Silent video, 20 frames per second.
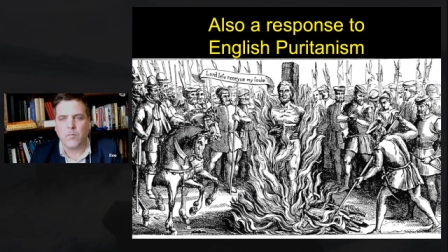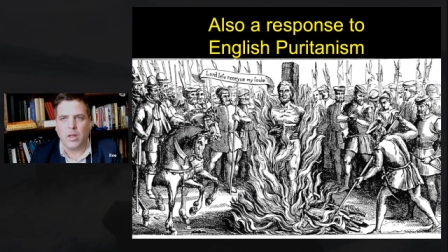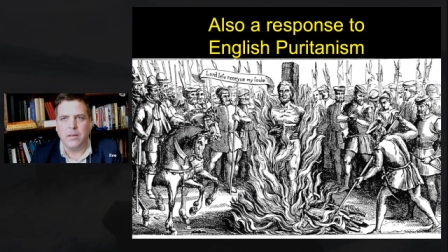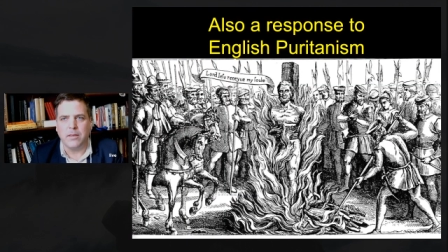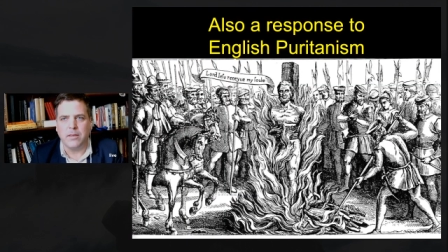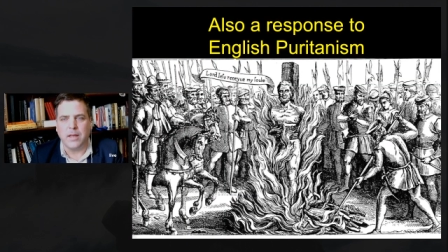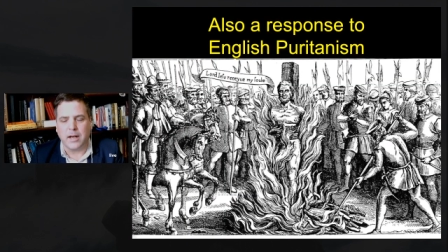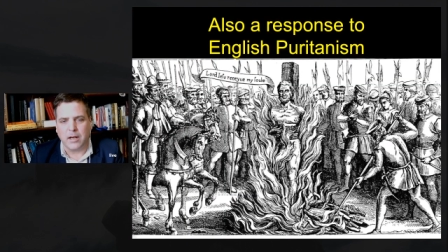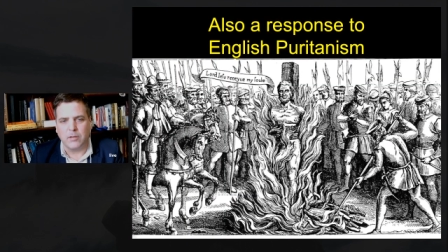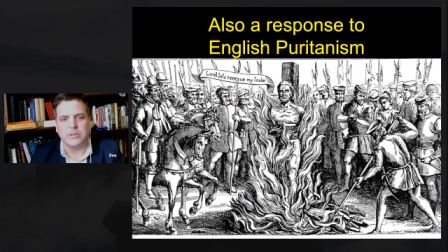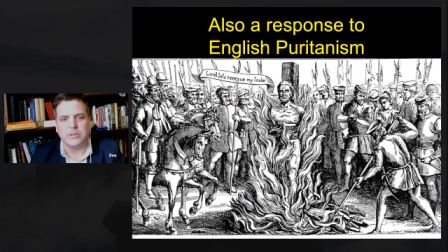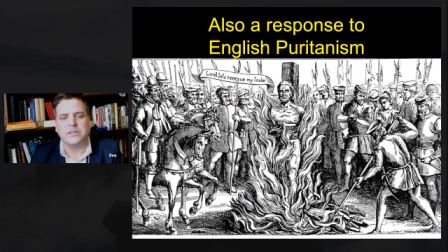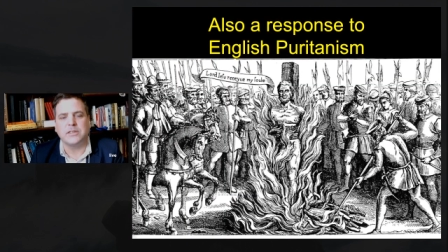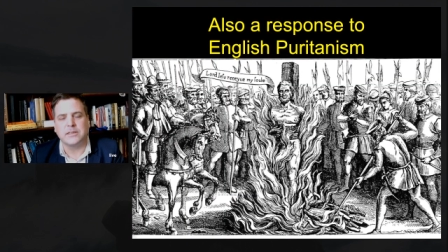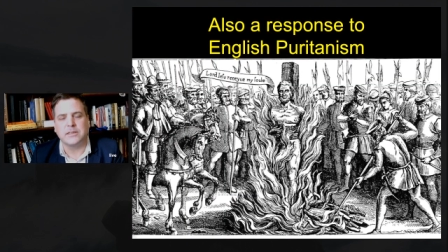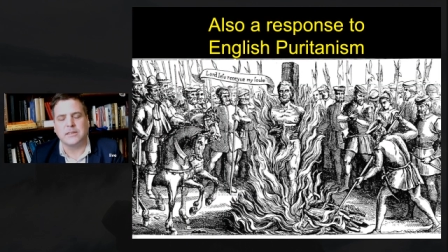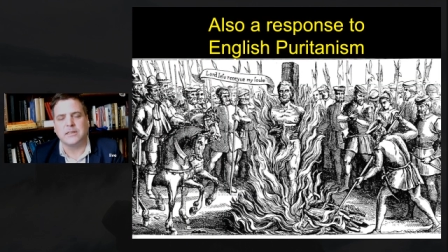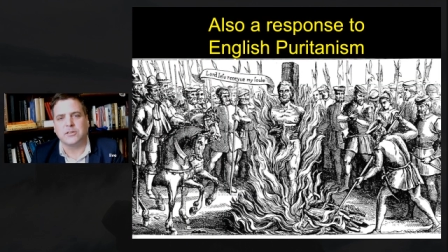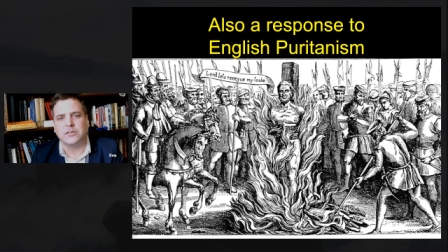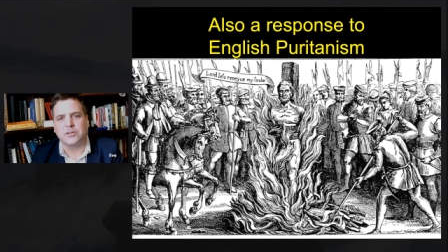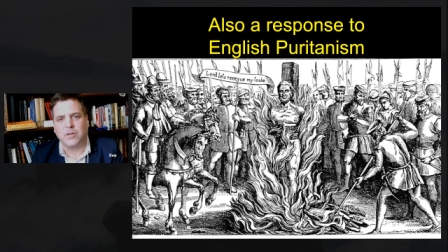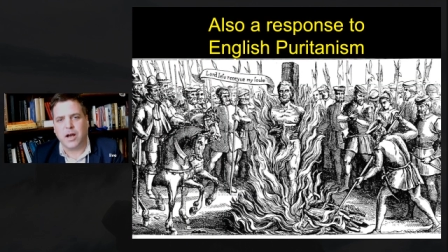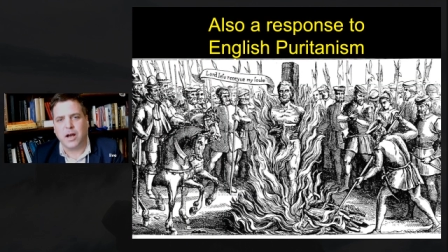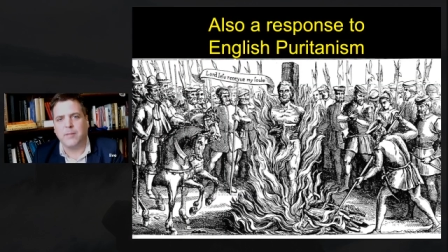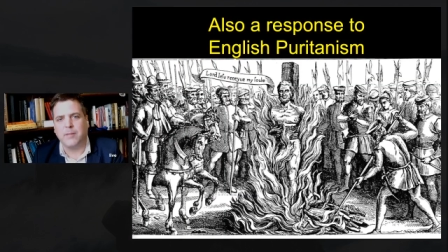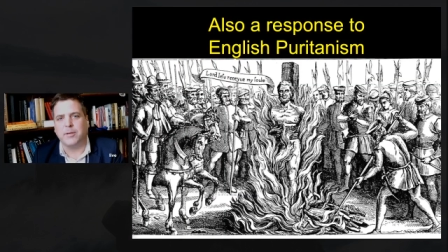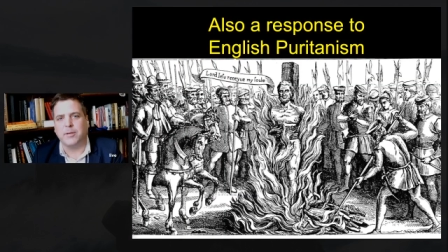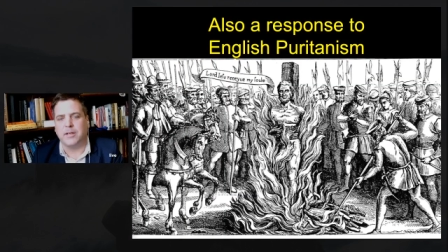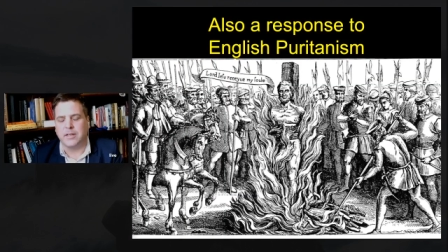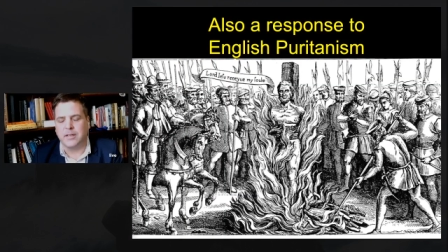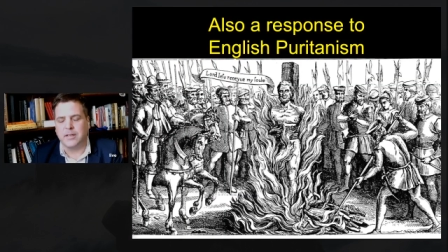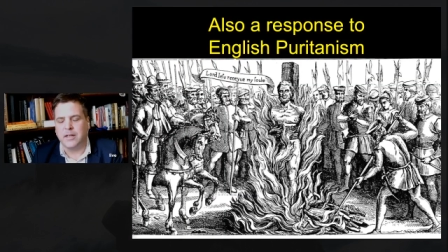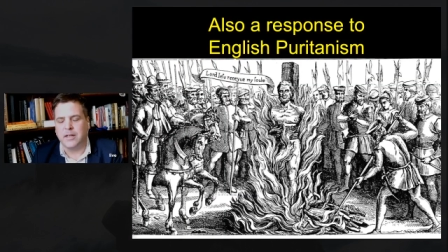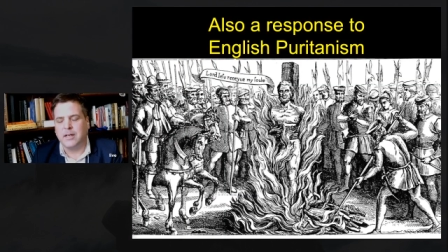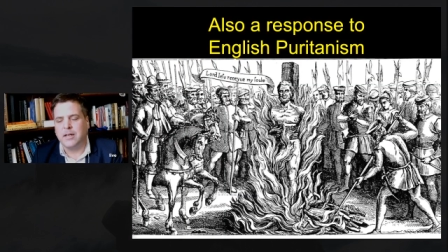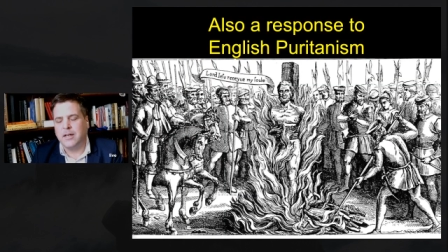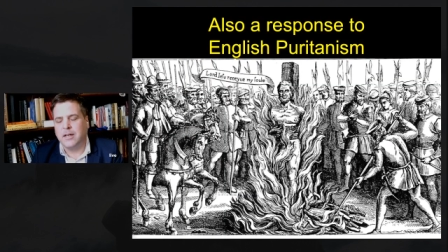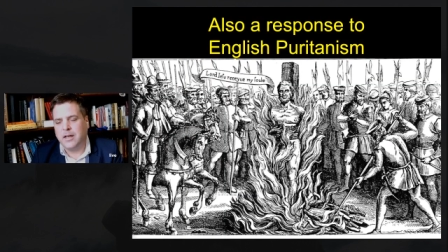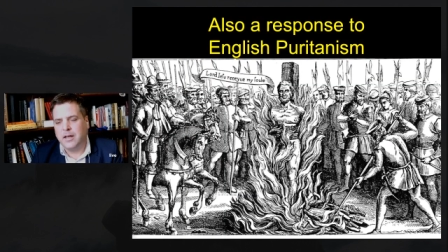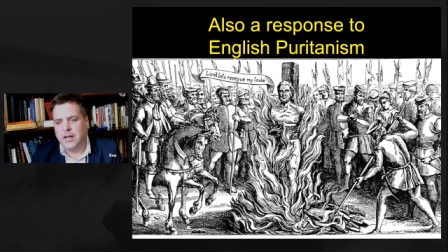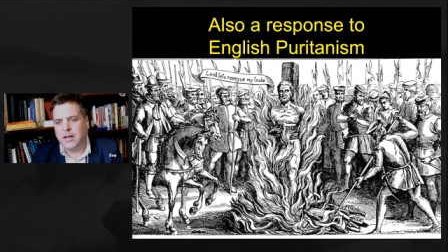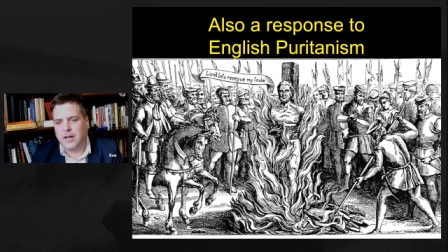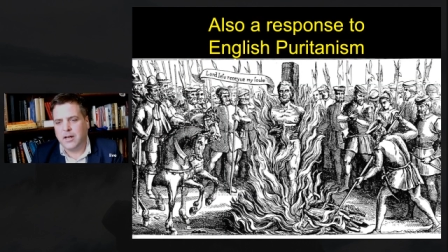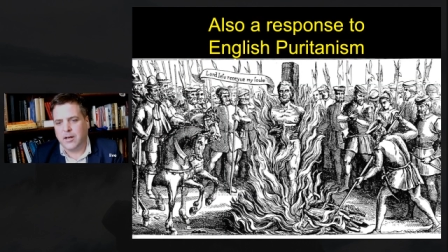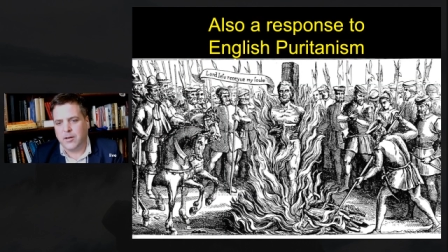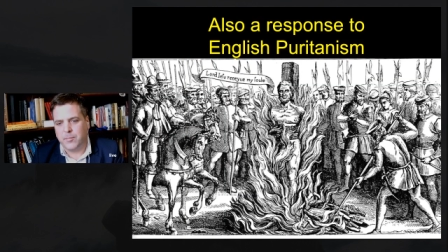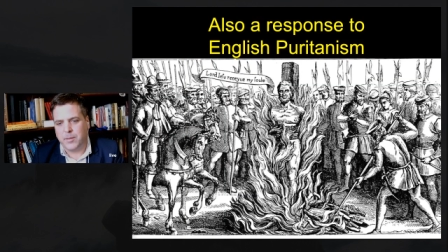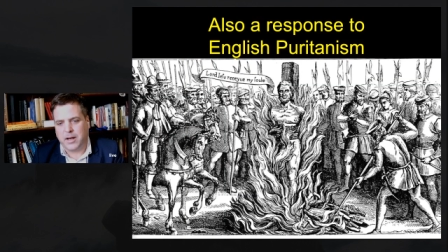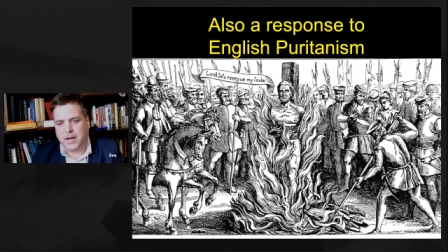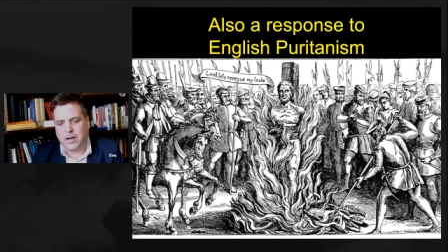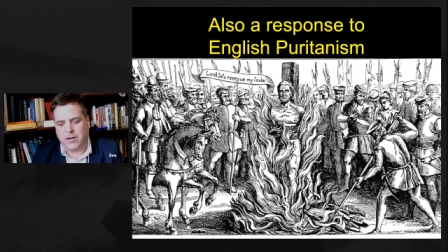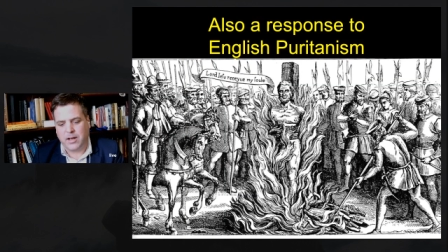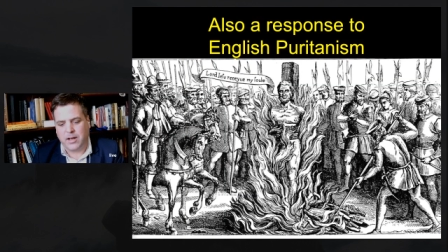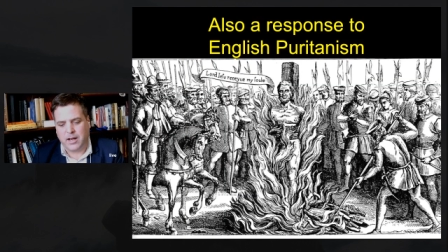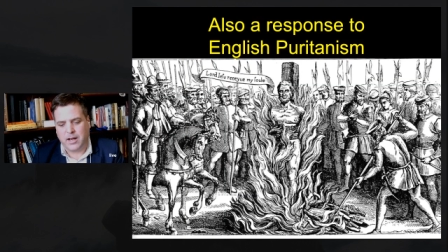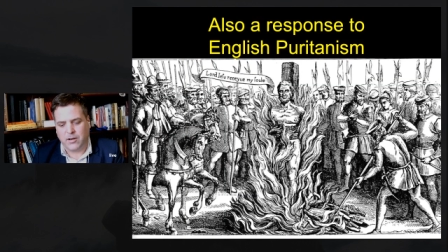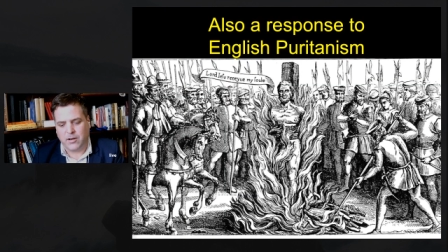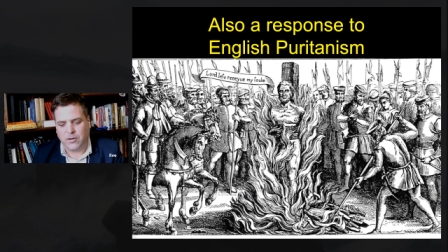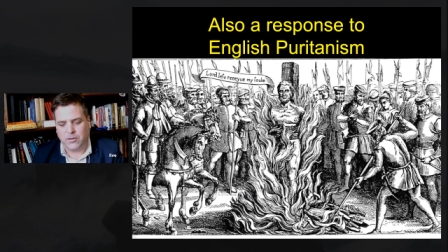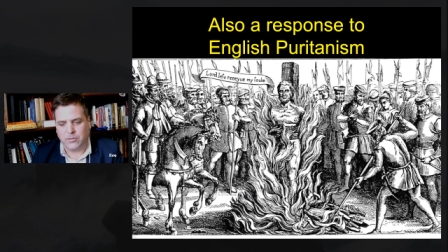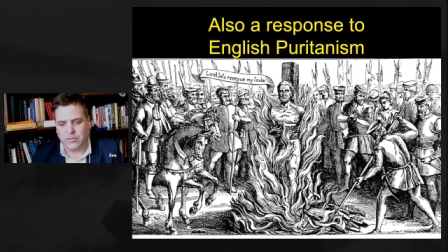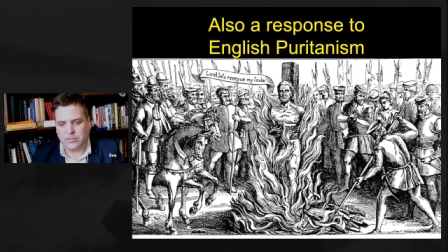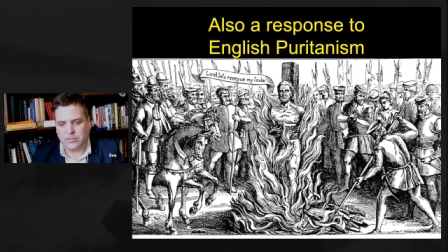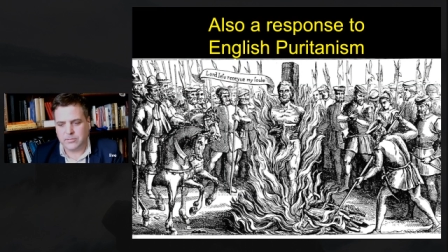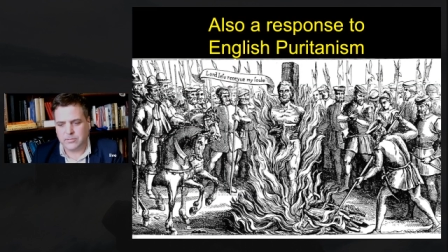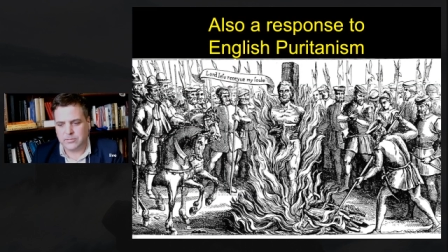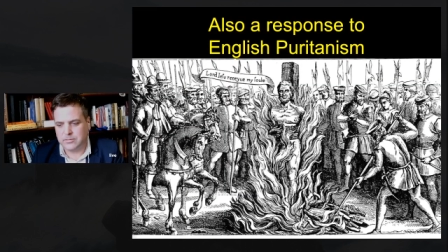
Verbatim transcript: that I was just describing about how